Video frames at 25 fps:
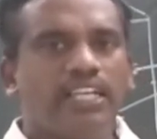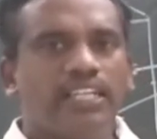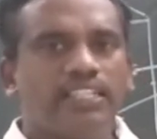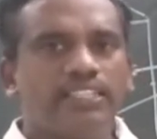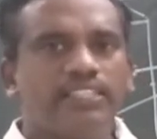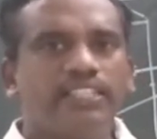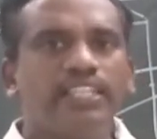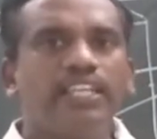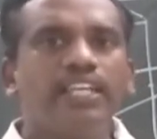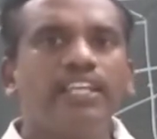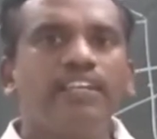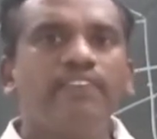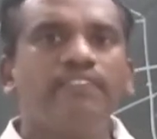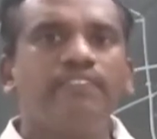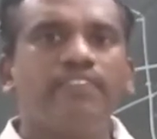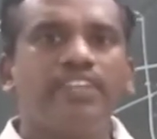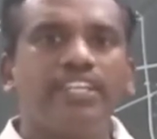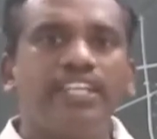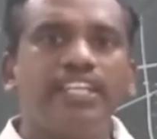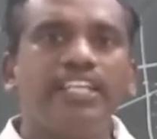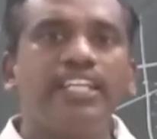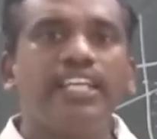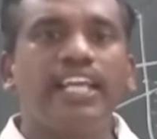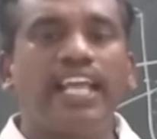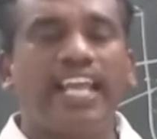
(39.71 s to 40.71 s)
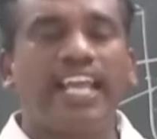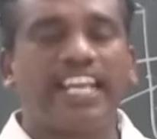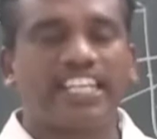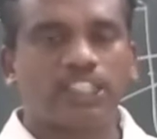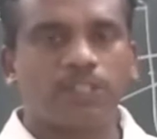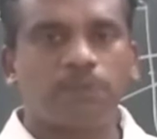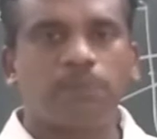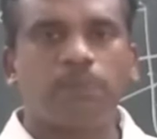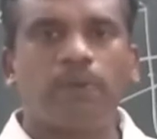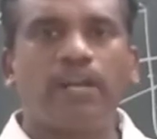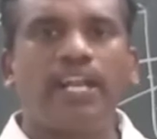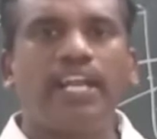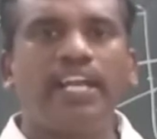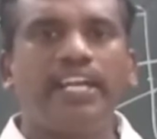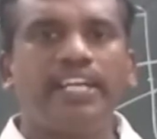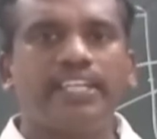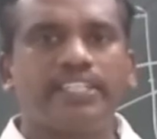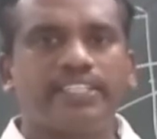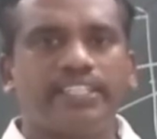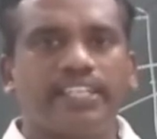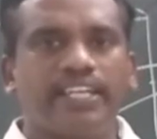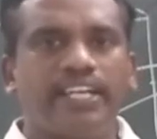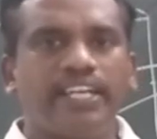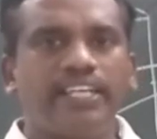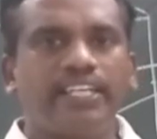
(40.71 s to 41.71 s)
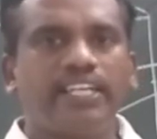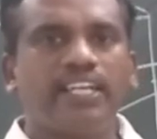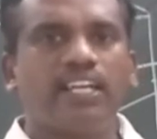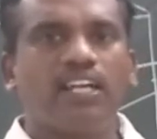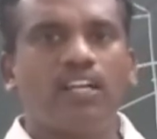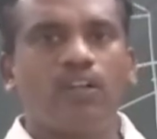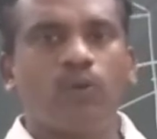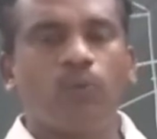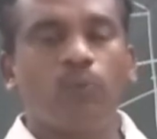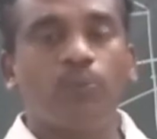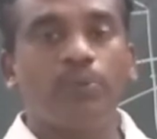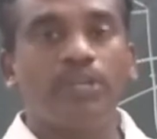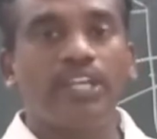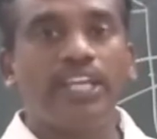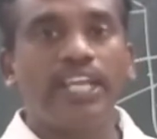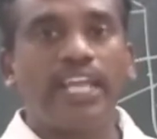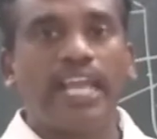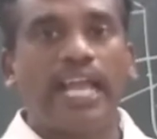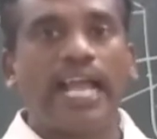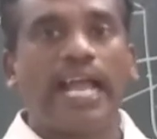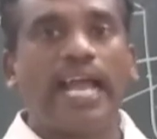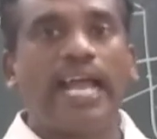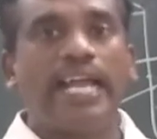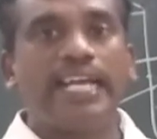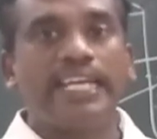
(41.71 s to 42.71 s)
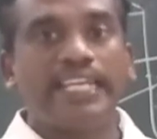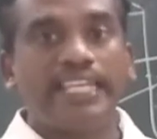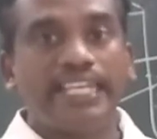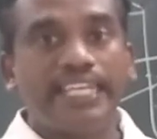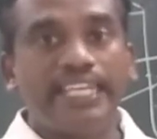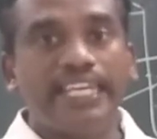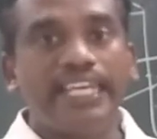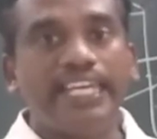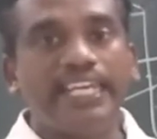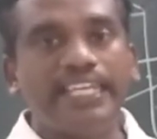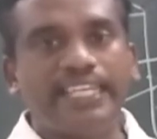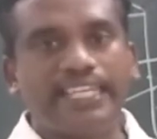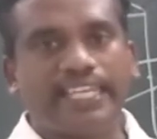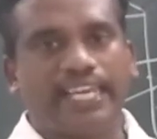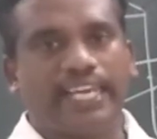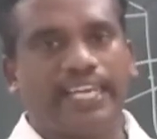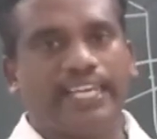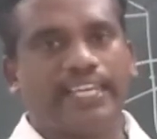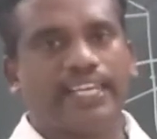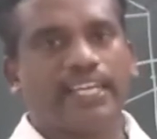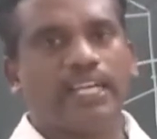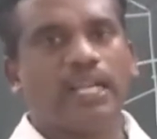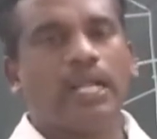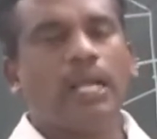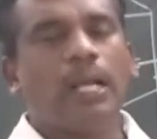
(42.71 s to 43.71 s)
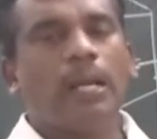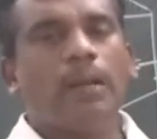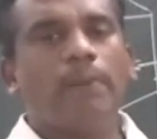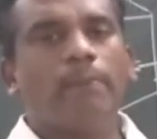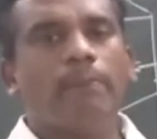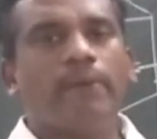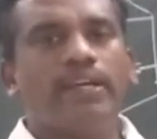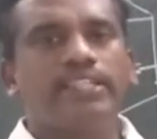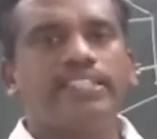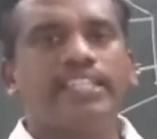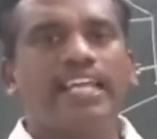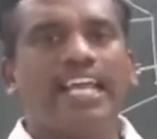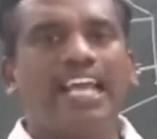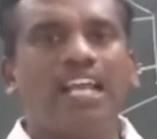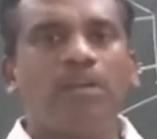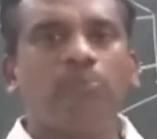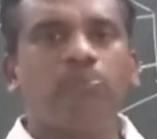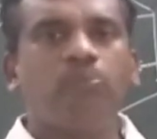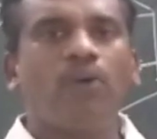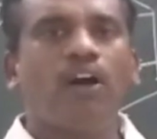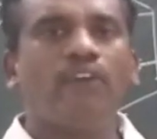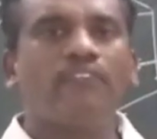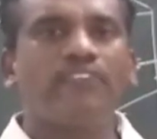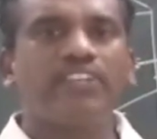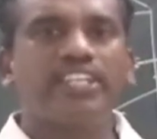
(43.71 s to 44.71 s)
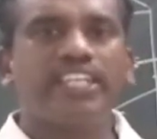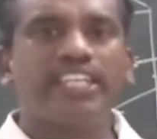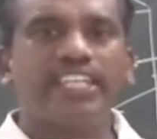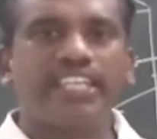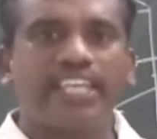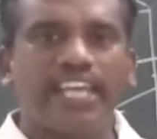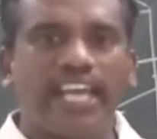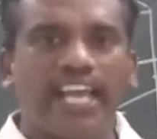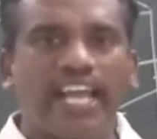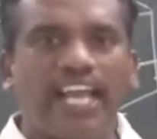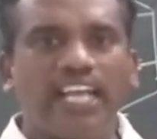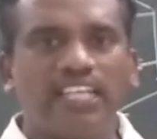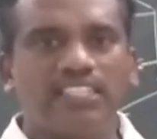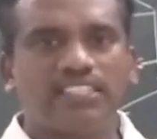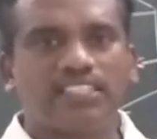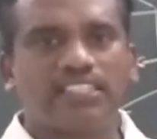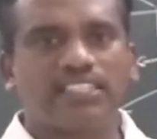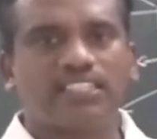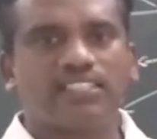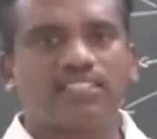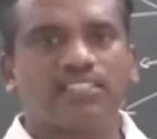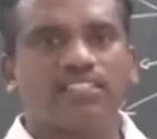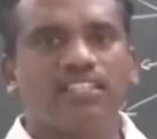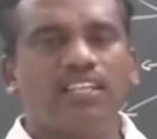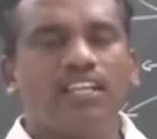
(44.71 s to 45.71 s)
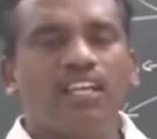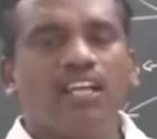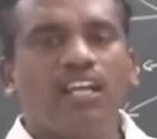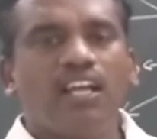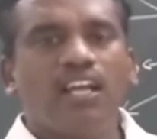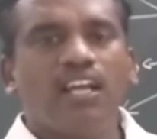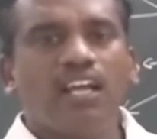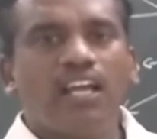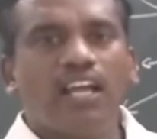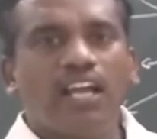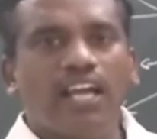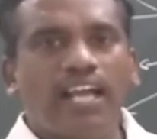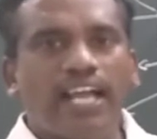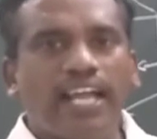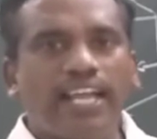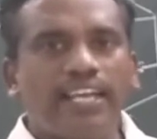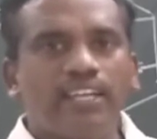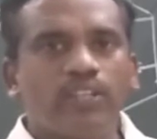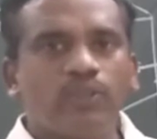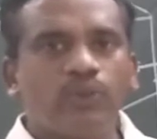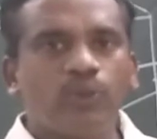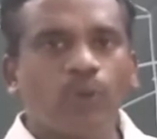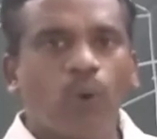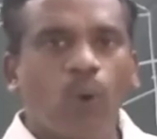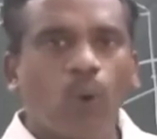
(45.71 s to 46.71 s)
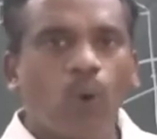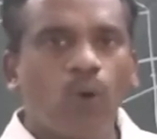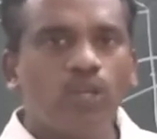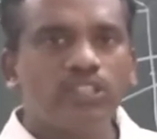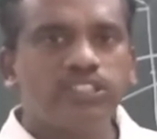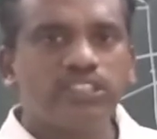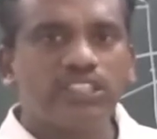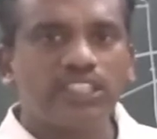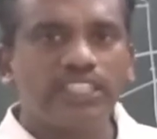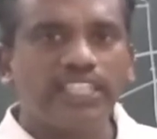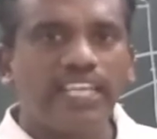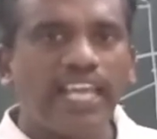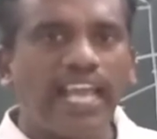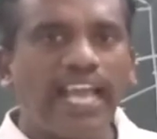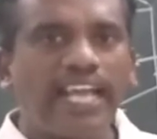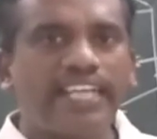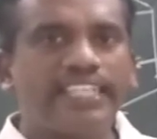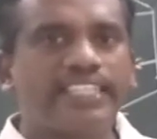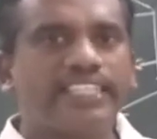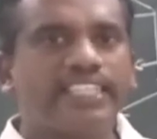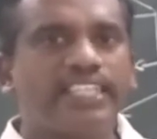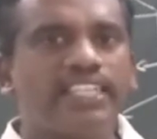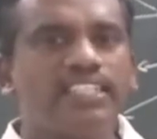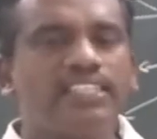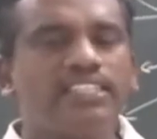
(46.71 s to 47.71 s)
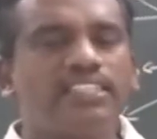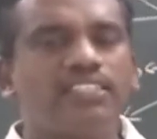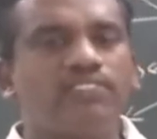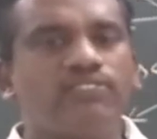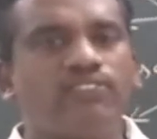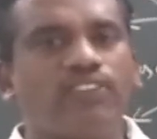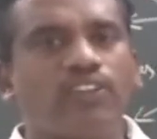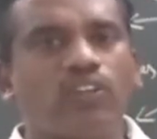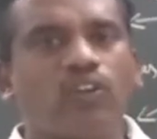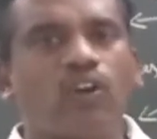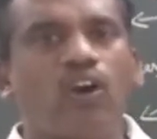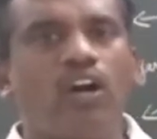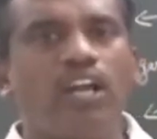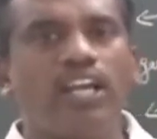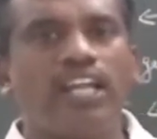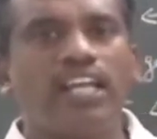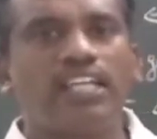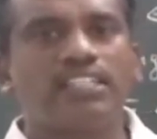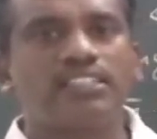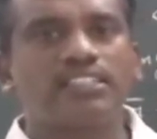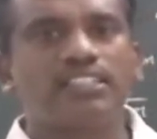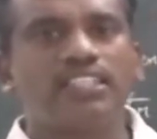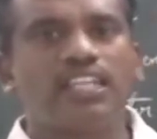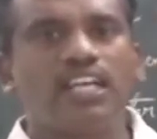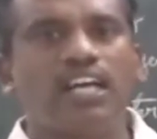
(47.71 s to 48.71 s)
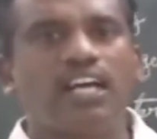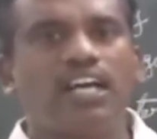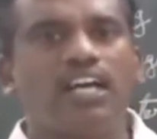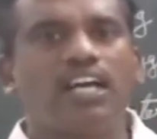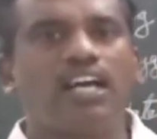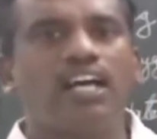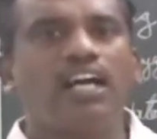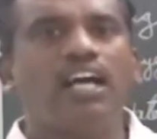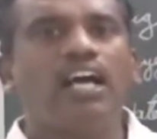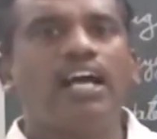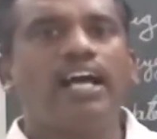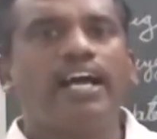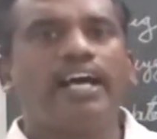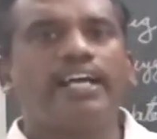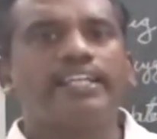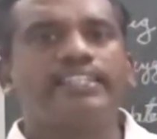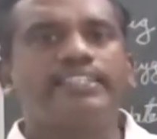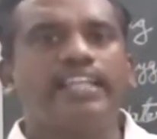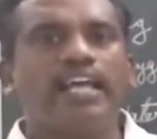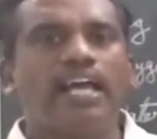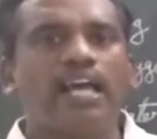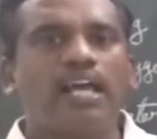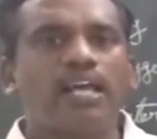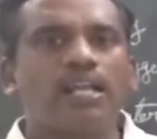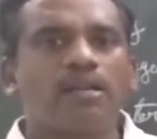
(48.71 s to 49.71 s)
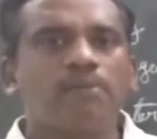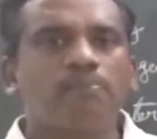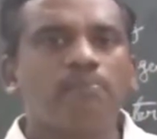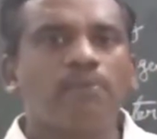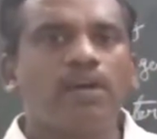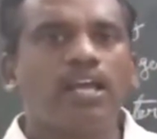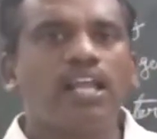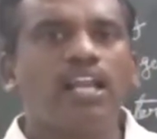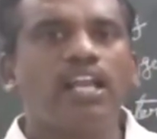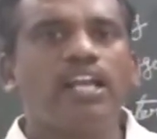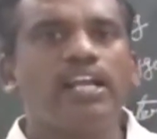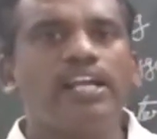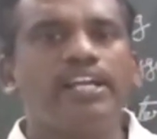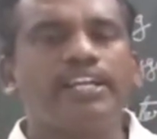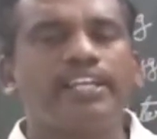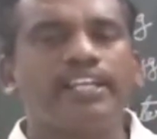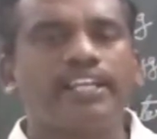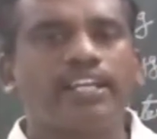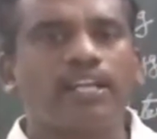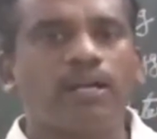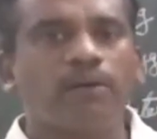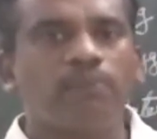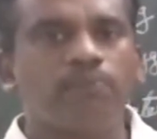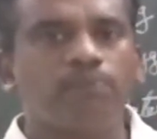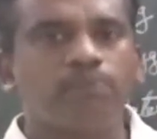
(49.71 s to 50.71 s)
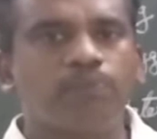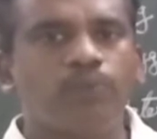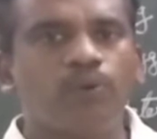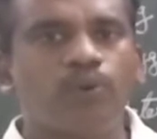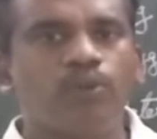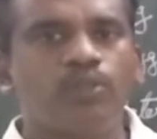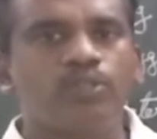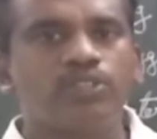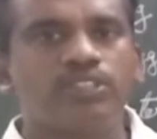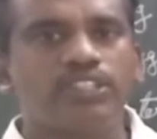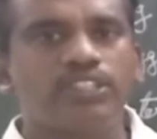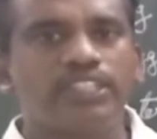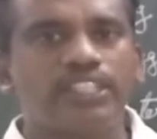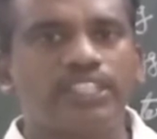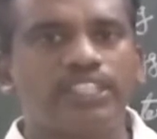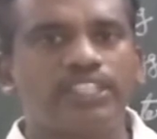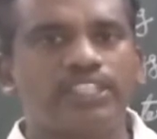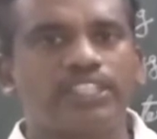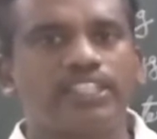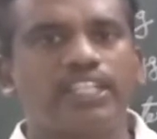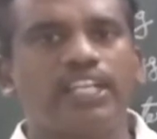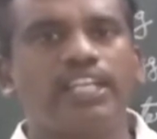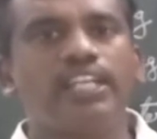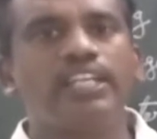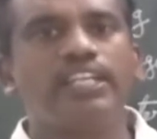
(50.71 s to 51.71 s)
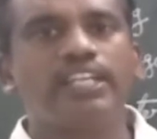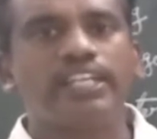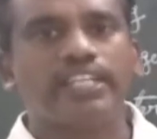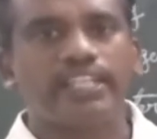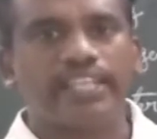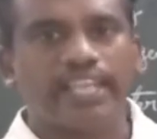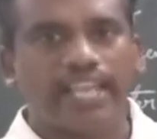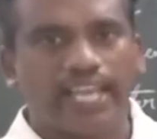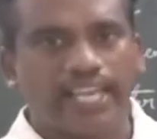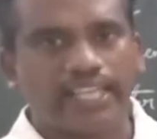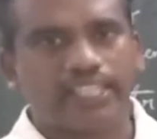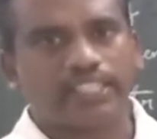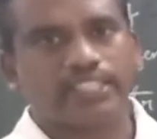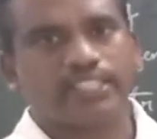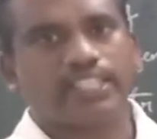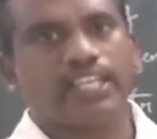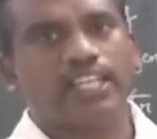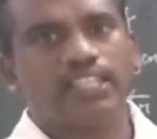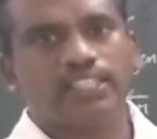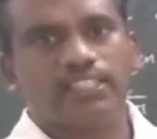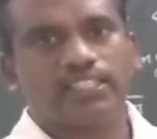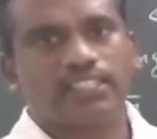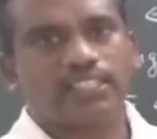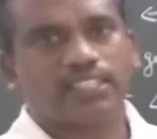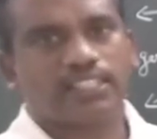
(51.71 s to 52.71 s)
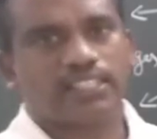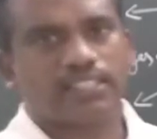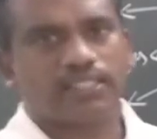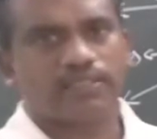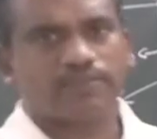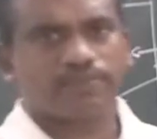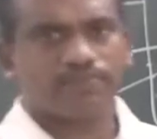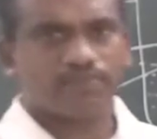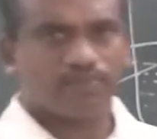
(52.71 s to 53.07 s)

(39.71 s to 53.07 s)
Then we explained that we had heated by the help of any gas, and those reactions we call as the thermal decomposition reactions.